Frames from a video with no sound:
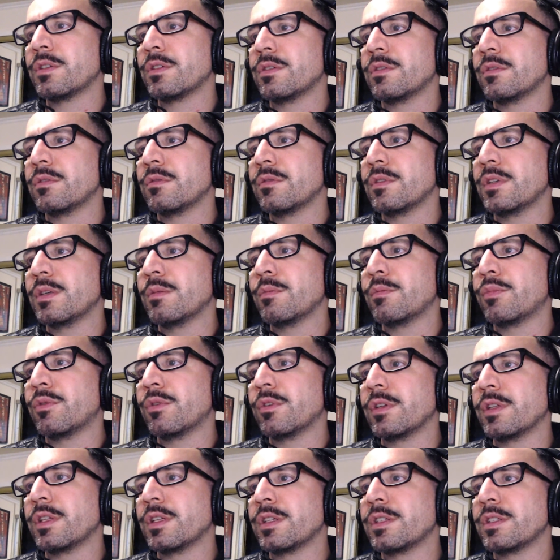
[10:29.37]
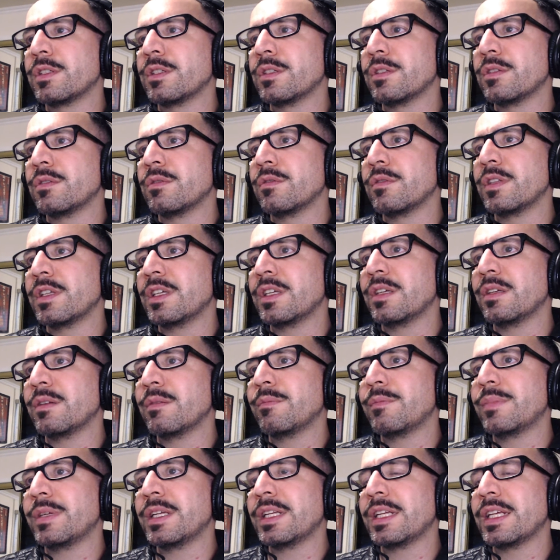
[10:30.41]
to import this into the
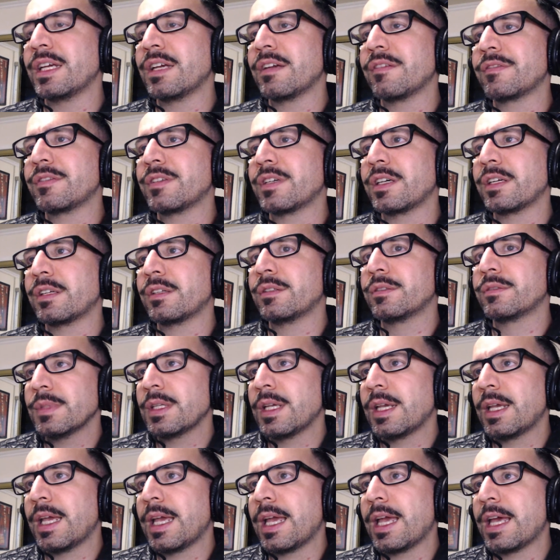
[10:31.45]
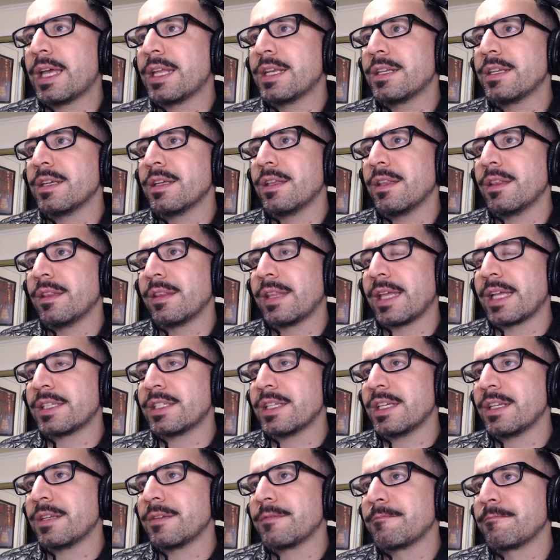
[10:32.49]
PDF title. And that's
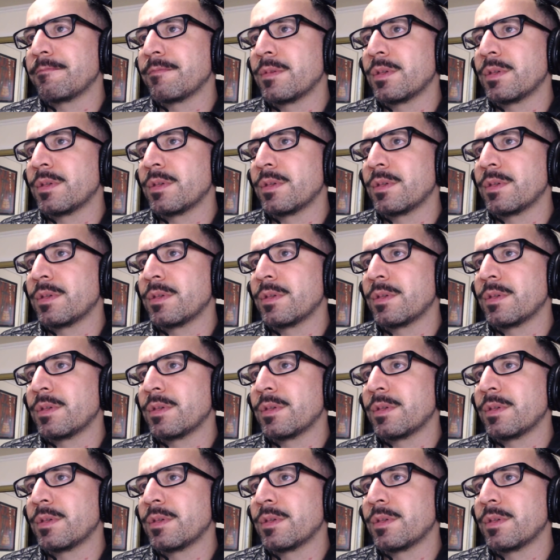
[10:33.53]
it.